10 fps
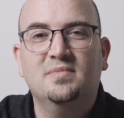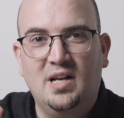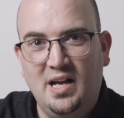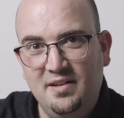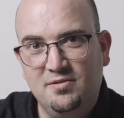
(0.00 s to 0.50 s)

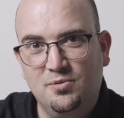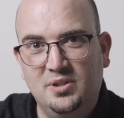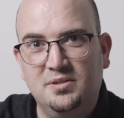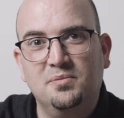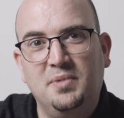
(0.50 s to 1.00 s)
Hi
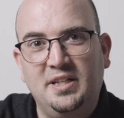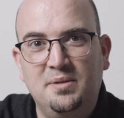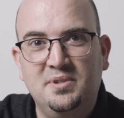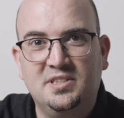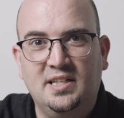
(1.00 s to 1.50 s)
everyone, my
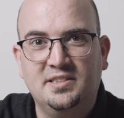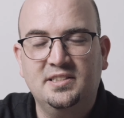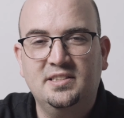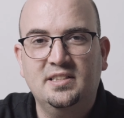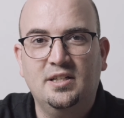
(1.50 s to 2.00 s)
name is
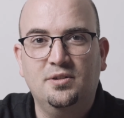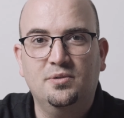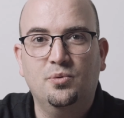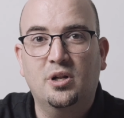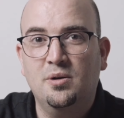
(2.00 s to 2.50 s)
Isaac
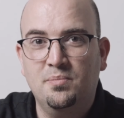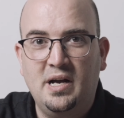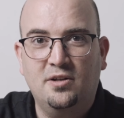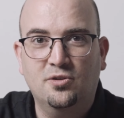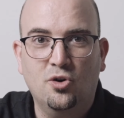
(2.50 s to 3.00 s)
and welcome
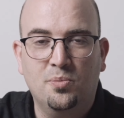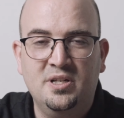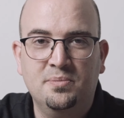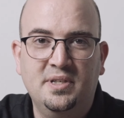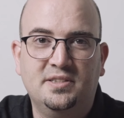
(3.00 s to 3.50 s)
back to Kobe
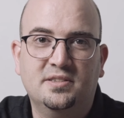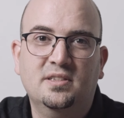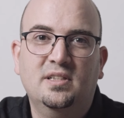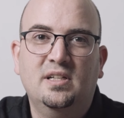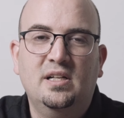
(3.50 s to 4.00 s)
and Baste.
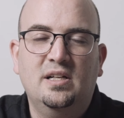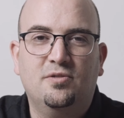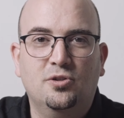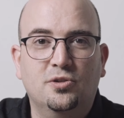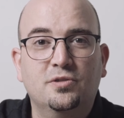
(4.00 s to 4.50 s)

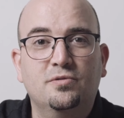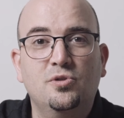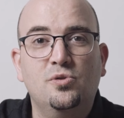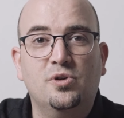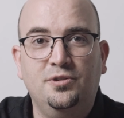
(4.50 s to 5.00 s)
For those of
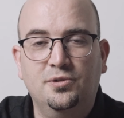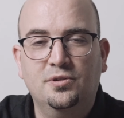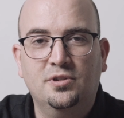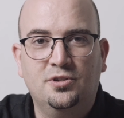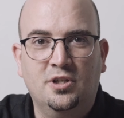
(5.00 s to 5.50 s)
you who are new
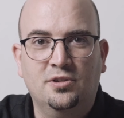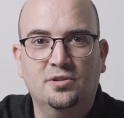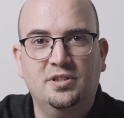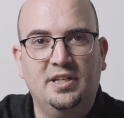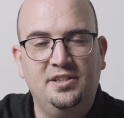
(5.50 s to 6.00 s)
to the
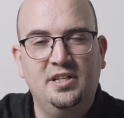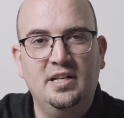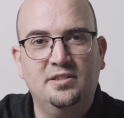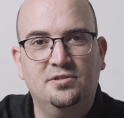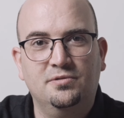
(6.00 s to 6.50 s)
channel, the idea
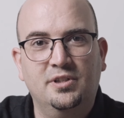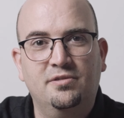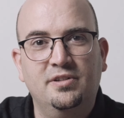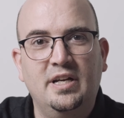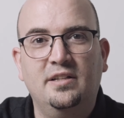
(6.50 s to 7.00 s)
is to
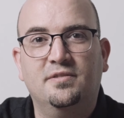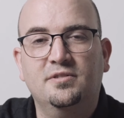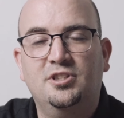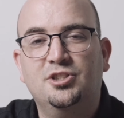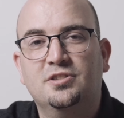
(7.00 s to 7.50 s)
recreate
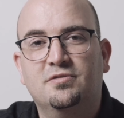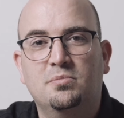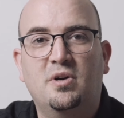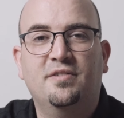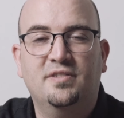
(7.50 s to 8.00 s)
dishes
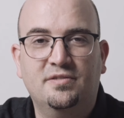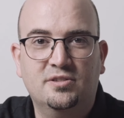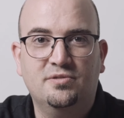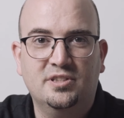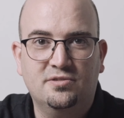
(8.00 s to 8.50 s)
from my
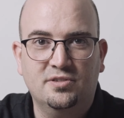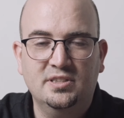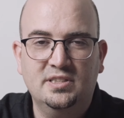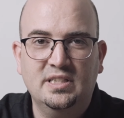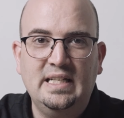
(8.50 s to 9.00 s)
favorite
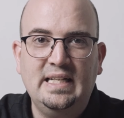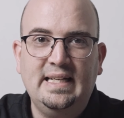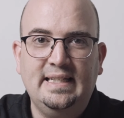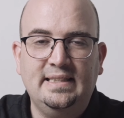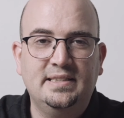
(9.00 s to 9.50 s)
restaurants,
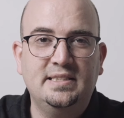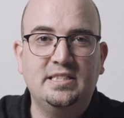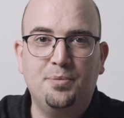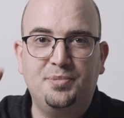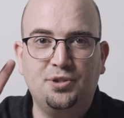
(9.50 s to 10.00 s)
and this
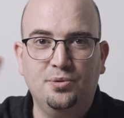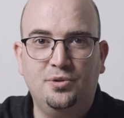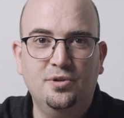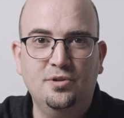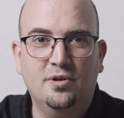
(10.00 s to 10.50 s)
is
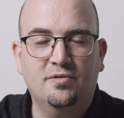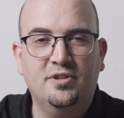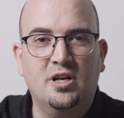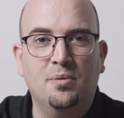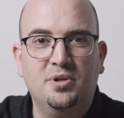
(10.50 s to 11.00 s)
episode 2 of
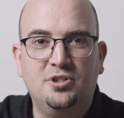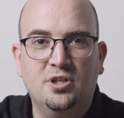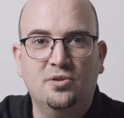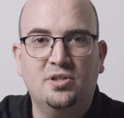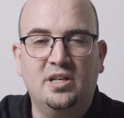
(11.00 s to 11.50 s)
the
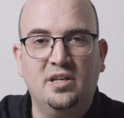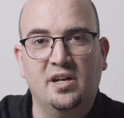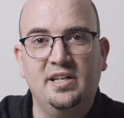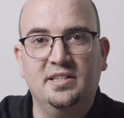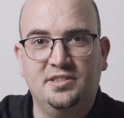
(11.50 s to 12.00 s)
Campechano
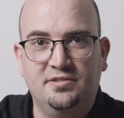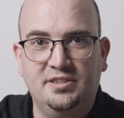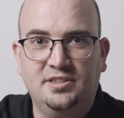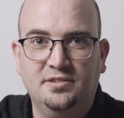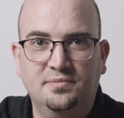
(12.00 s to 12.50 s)
Taquería
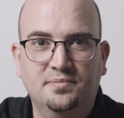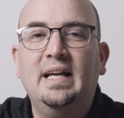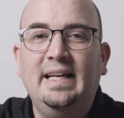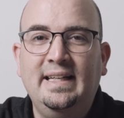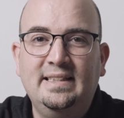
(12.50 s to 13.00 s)
series.
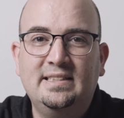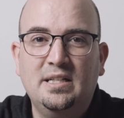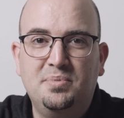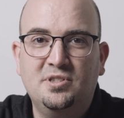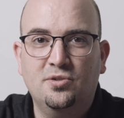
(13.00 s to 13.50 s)
In this
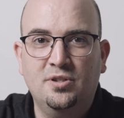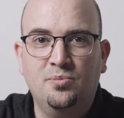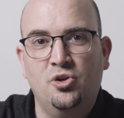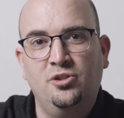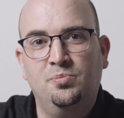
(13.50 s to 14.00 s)
episode
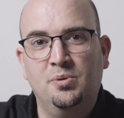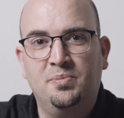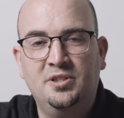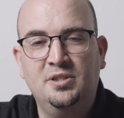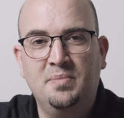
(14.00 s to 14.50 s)
I'm going to
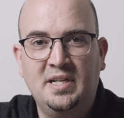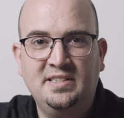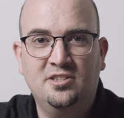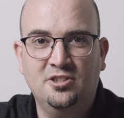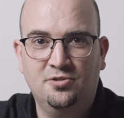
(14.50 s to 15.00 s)
prepare the
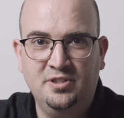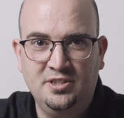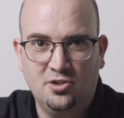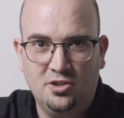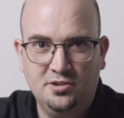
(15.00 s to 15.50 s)
Mexican green
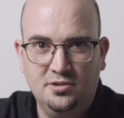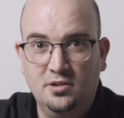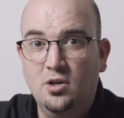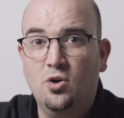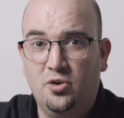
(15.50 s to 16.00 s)
sauce,
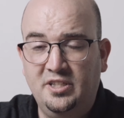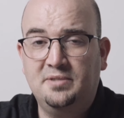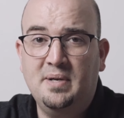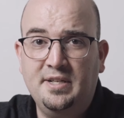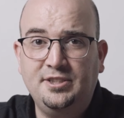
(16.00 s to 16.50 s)
or in
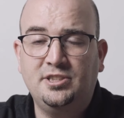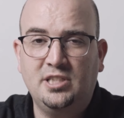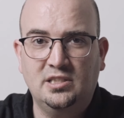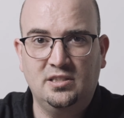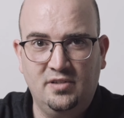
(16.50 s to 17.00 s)
Spanish
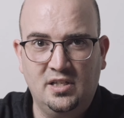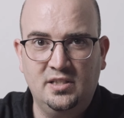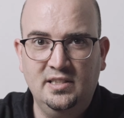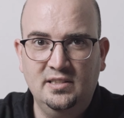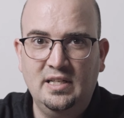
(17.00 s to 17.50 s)
salsa
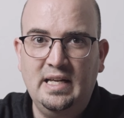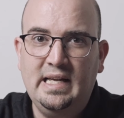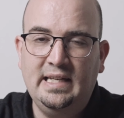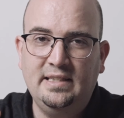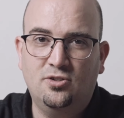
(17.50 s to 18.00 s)
verde,
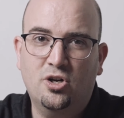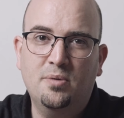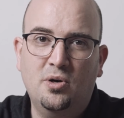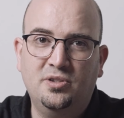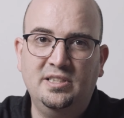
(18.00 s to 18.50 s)
and talk
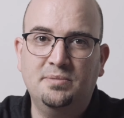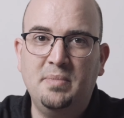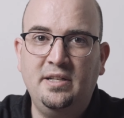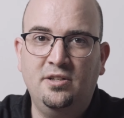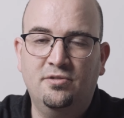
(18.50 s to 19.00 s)
about its
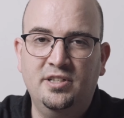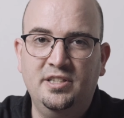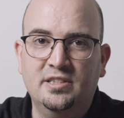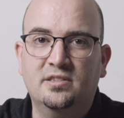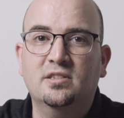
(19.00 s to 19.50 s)
main
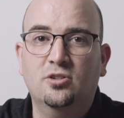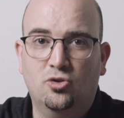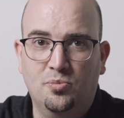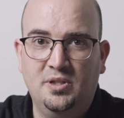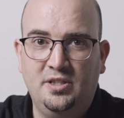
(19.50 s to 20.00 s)
ingredient, the
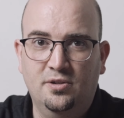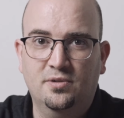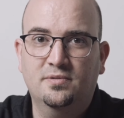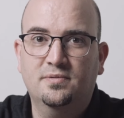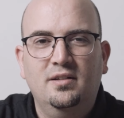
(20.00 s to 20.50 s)
tomatillo.
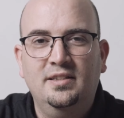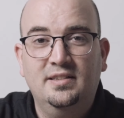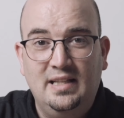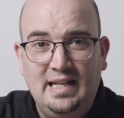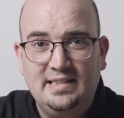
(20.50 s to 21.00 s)
In
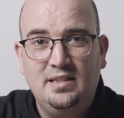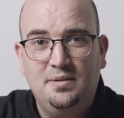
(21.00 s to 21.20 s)
the last